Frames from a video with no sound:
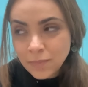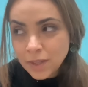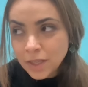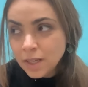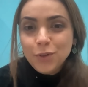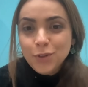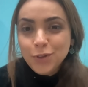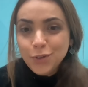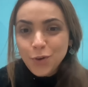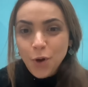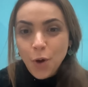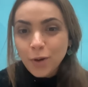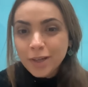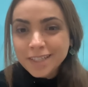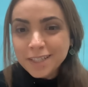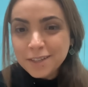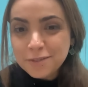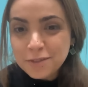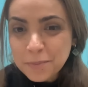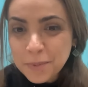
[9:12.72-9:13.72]
You're only
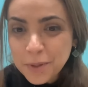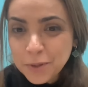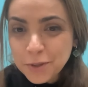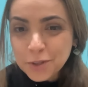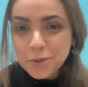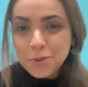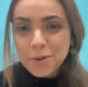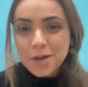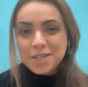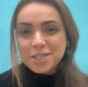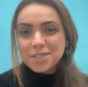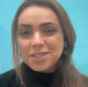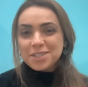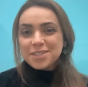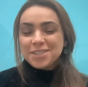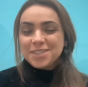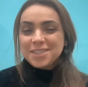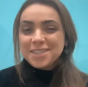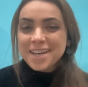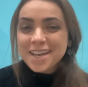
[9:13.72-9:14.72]
giving me good questions
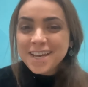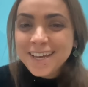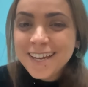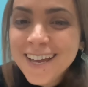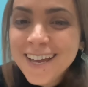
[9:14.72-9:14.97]
today.